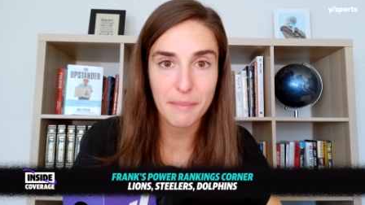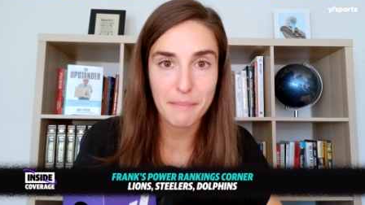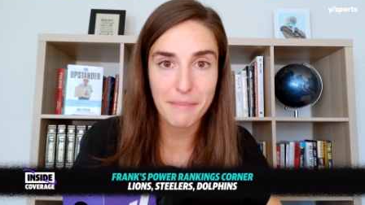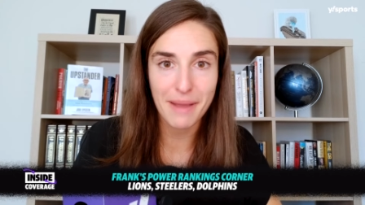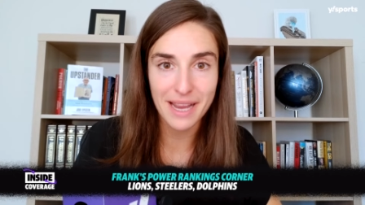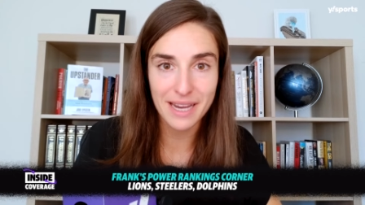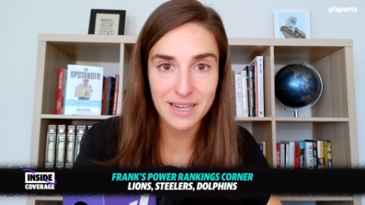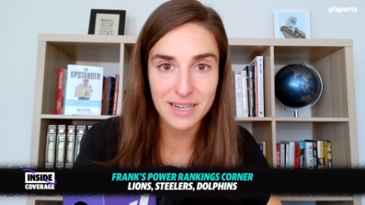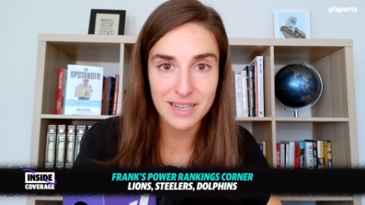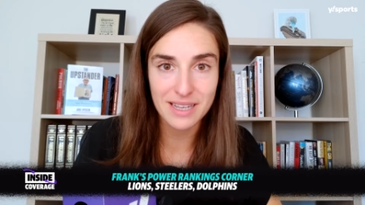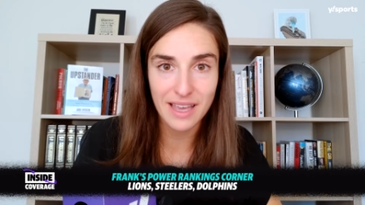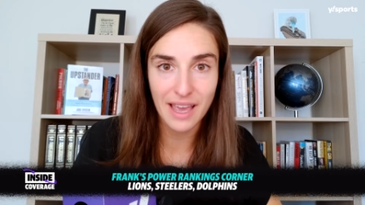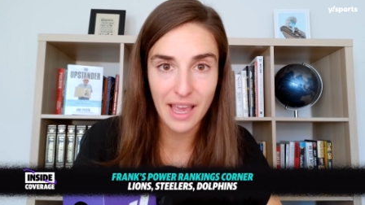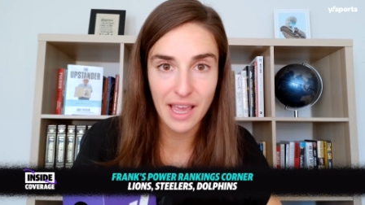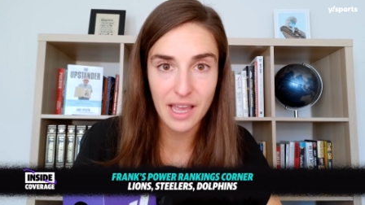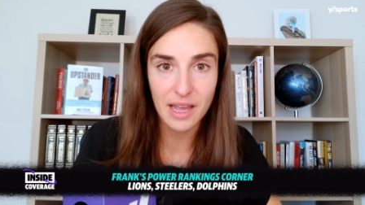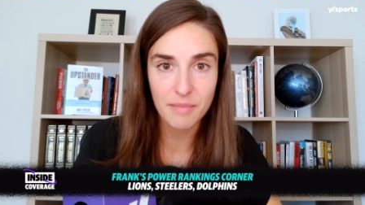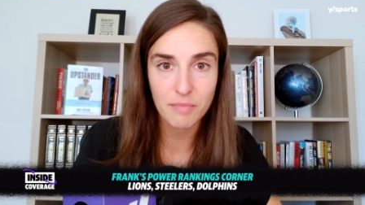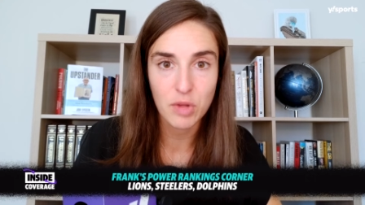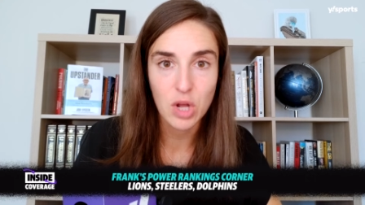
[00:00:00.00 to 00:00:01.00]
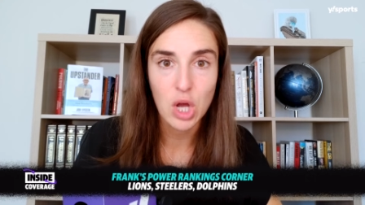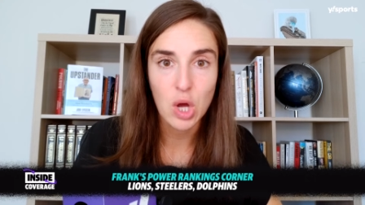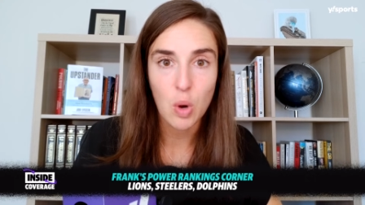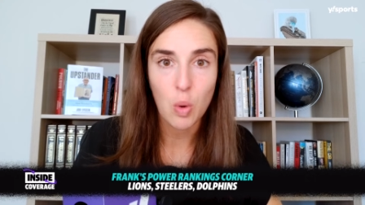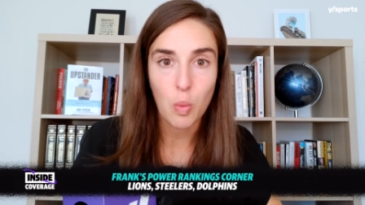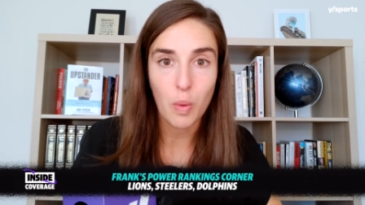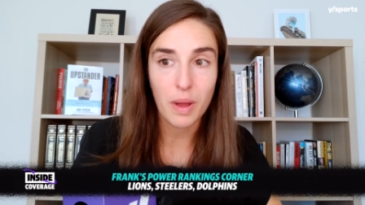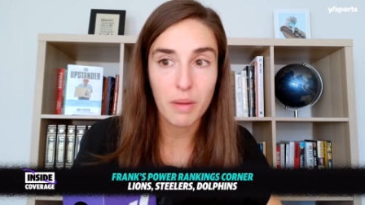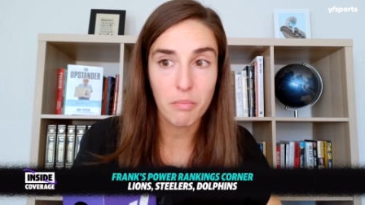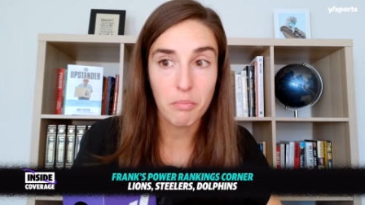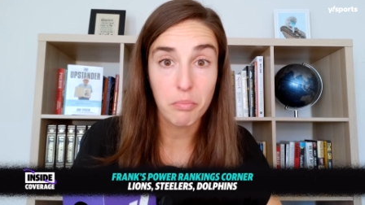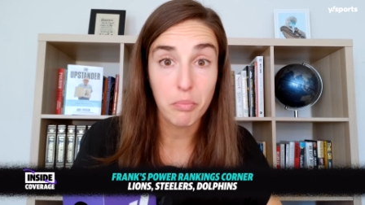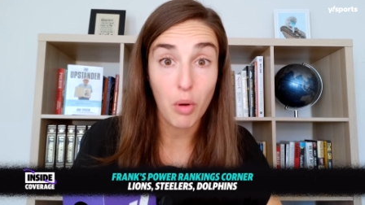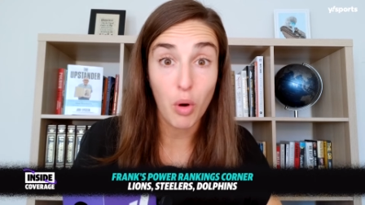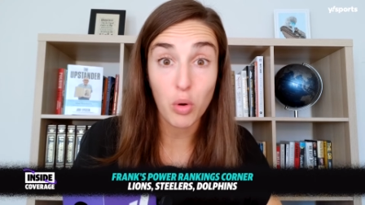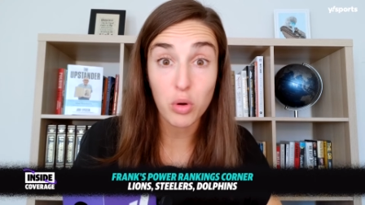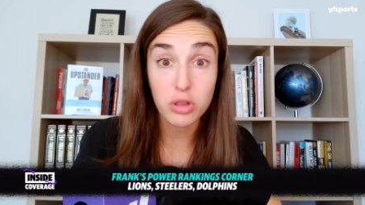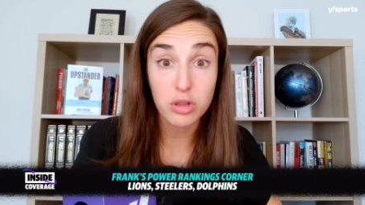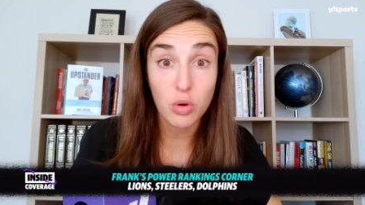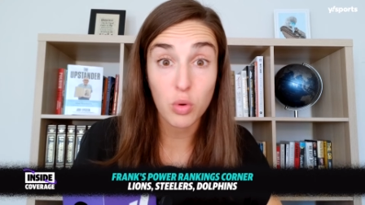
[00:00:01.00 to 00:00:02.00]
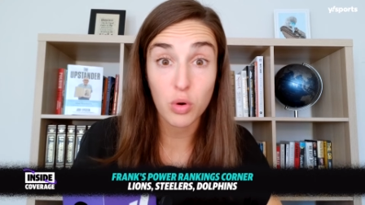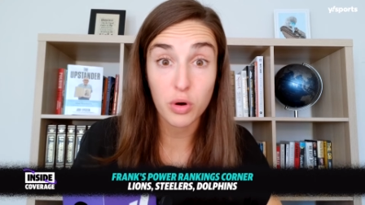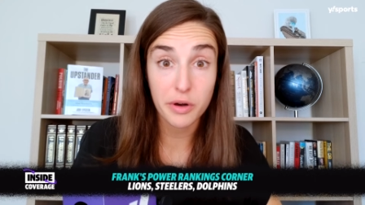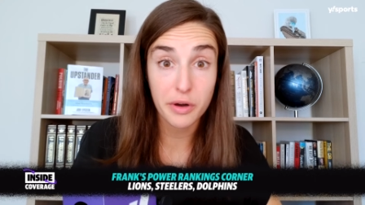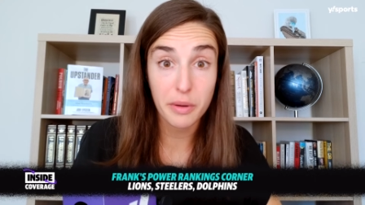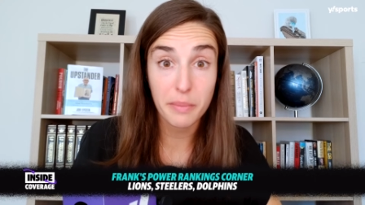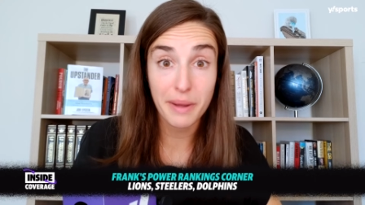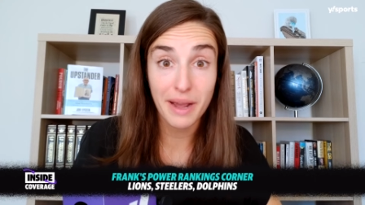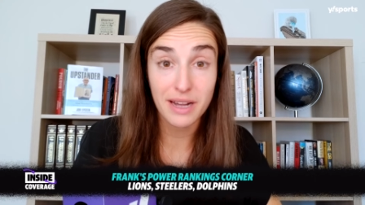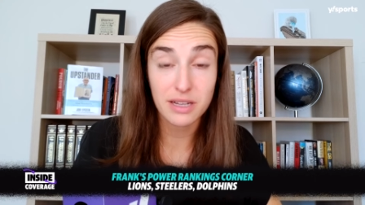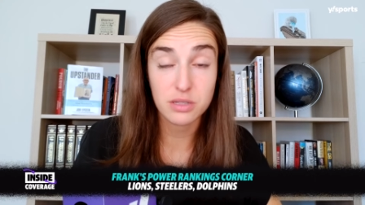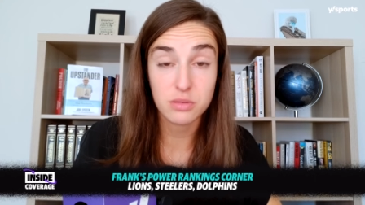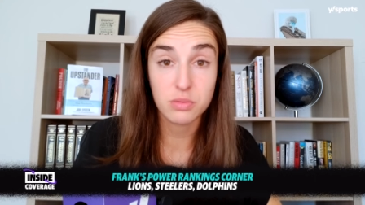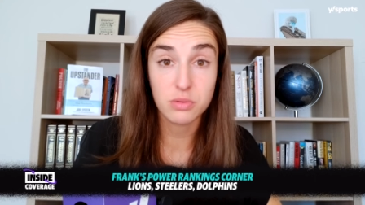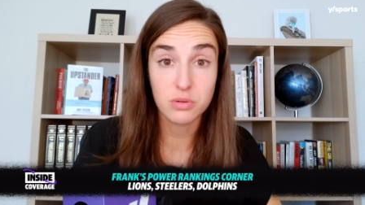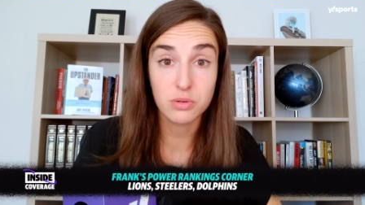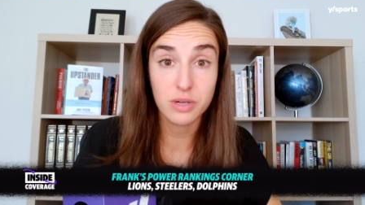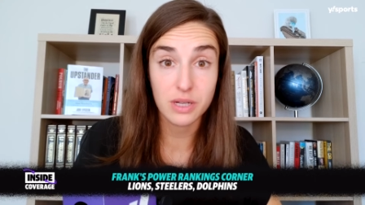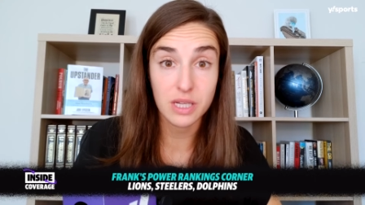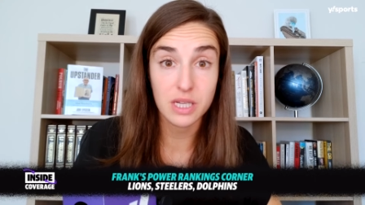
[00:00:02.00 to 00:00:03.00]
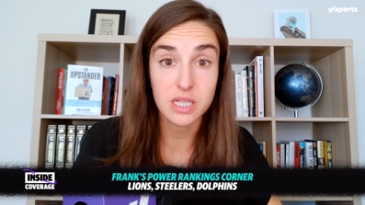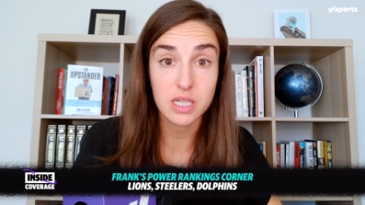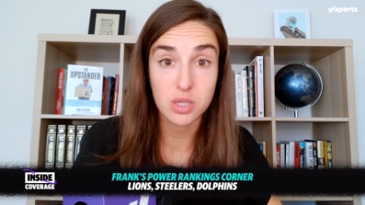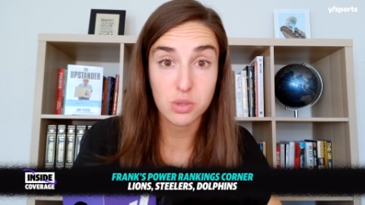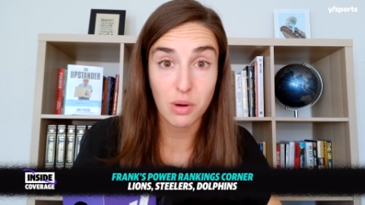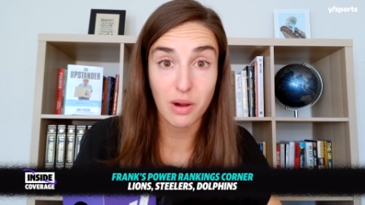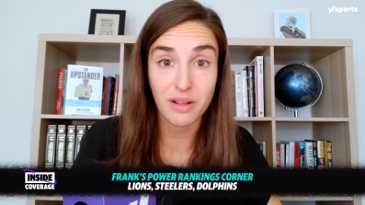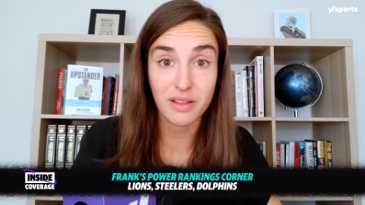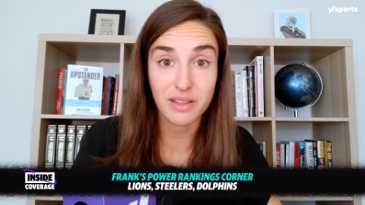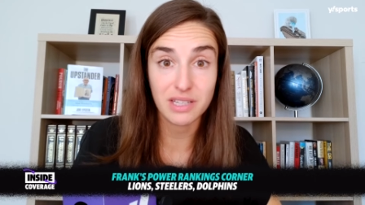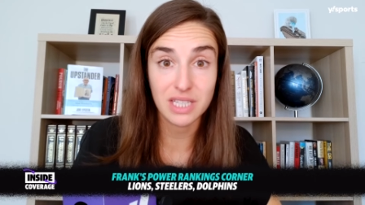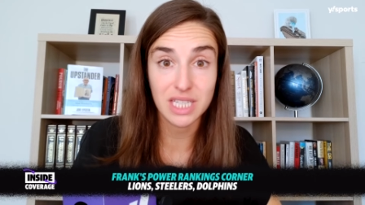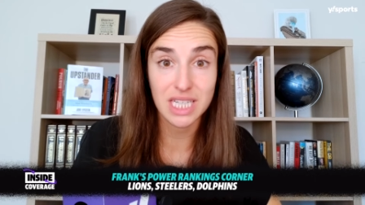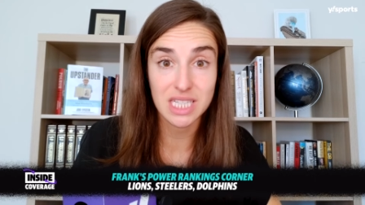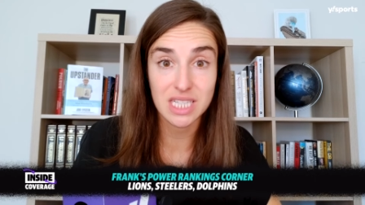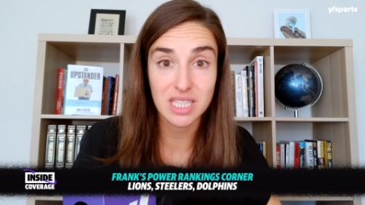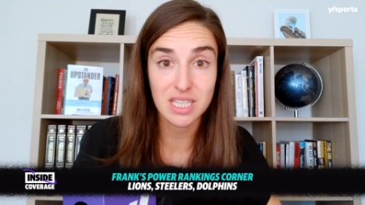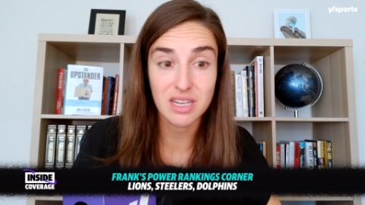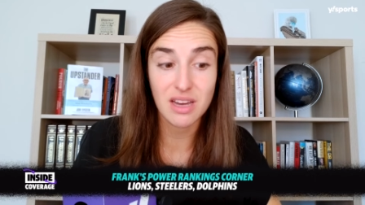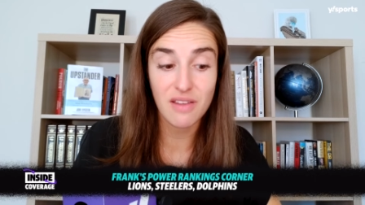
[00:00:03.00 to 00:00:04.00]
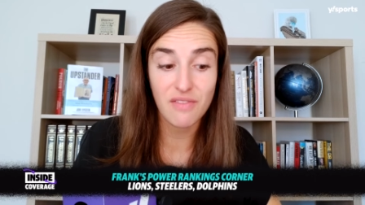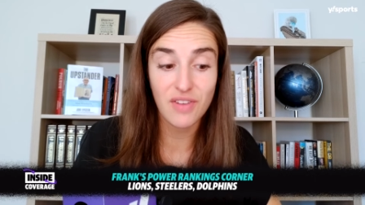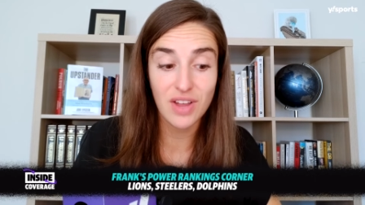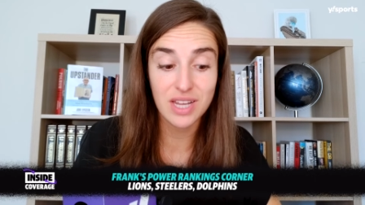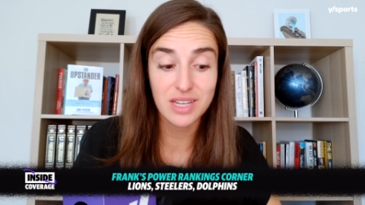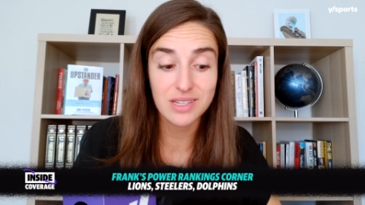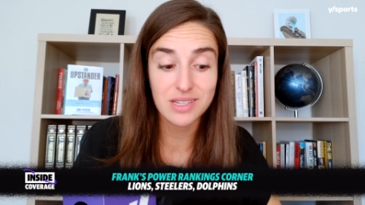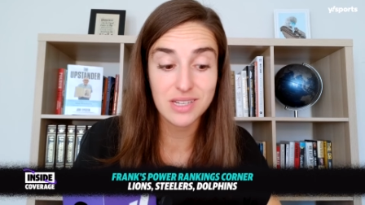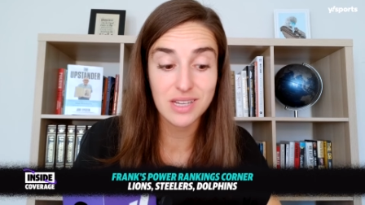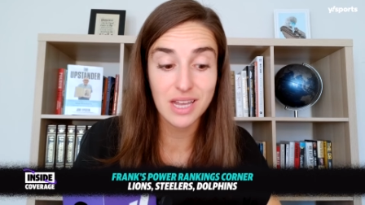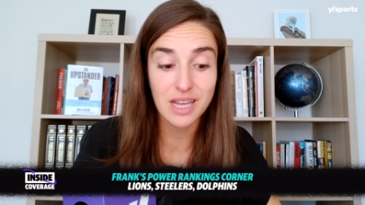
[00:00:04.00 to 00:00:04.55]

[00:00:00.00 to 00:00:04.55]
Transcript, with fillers: made in a game when both quarterbacks were really struggling against the defense,